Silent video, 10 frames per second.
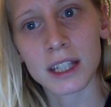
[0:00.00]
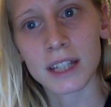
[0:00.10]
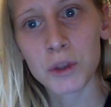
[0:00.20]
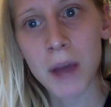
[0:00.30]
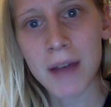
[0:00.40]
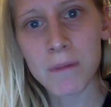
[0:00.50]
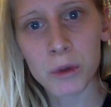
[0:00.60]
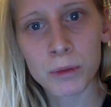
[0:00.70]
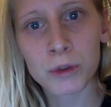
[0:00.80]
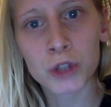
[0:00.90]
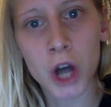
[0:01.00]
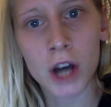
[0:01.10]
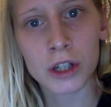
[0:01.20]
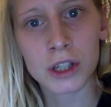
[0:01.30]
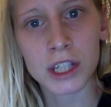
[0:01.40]
Like if you have multiple
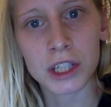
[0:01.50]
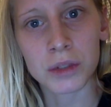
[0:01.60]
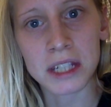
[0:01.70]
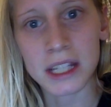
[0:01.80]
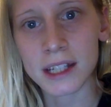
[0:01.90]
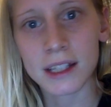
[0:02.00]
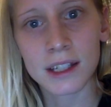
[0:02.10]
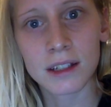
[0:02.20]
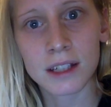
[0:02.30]
daughters and you need